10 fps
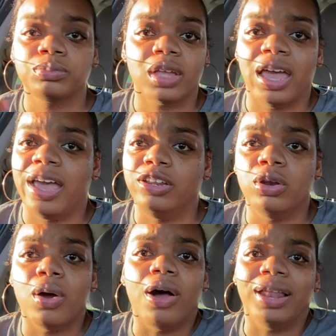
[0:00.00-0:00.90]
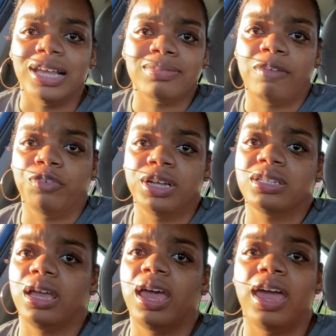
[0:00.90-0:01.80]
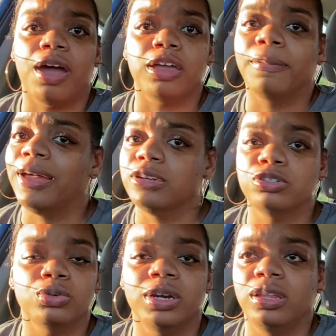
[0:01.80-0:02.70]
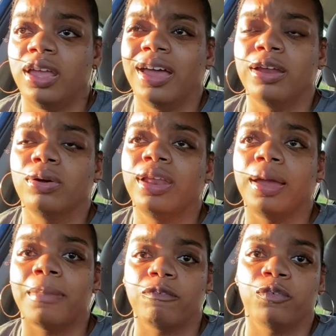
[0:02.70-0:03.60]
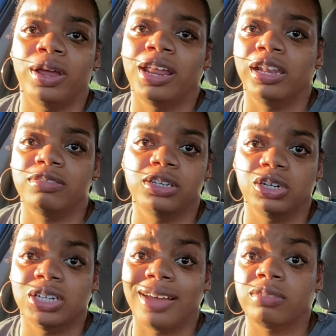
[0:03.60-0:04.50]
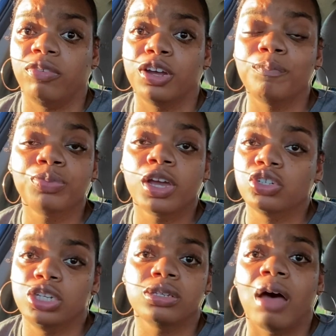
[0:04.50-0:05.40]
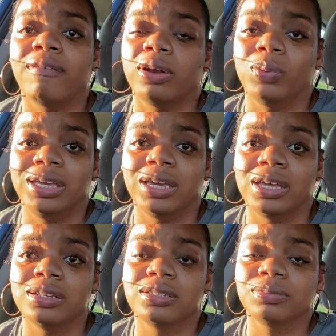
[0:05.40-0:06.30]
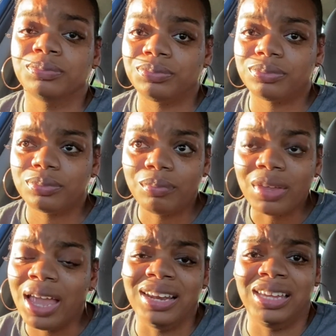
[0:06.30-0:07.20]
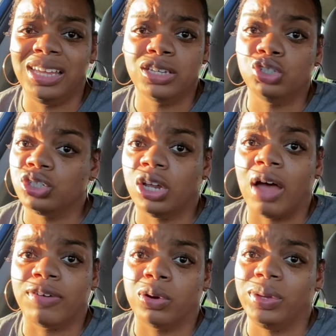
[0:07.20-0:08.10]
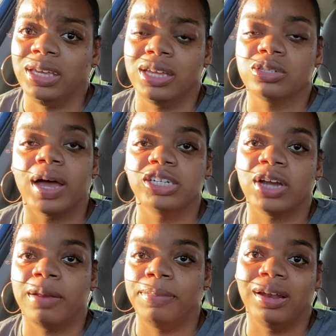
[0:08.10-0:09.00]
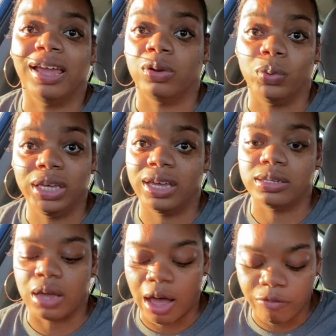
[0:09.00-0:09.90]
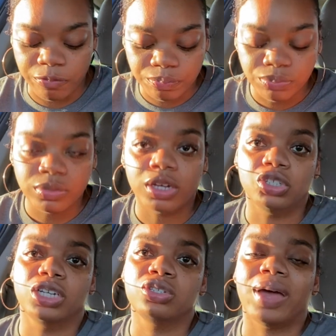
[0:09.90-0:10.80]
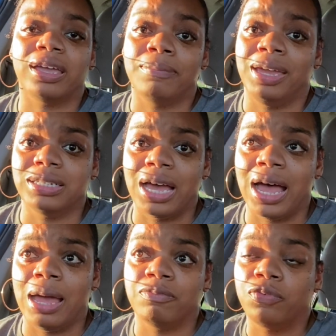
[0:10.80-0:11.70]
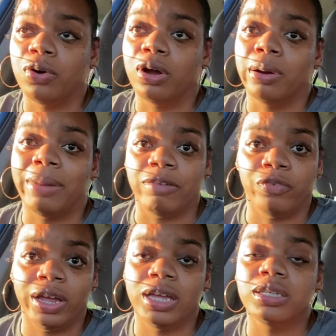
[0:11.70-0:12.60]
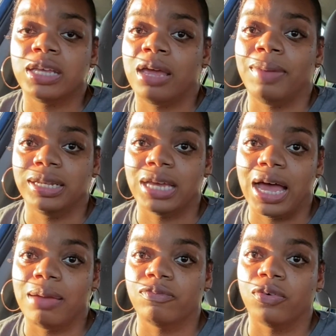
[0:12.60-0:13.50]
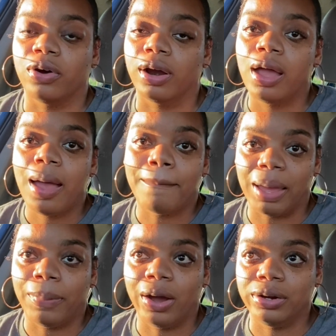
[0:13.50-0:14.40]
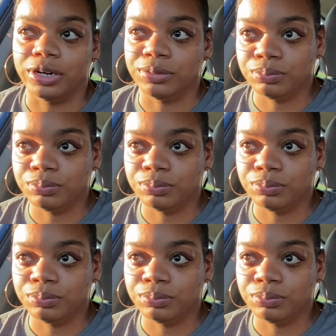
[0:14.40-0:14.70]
And, you know, I'll ask my friends, like, hey, are you planning to do anything? I know, like, my friend that lives here in Jacksonville, she's off on the weekends. And Keith is usually off on the weekends. So I try to bid, like, weekends off just so I can make time for my friends and make time for my partner.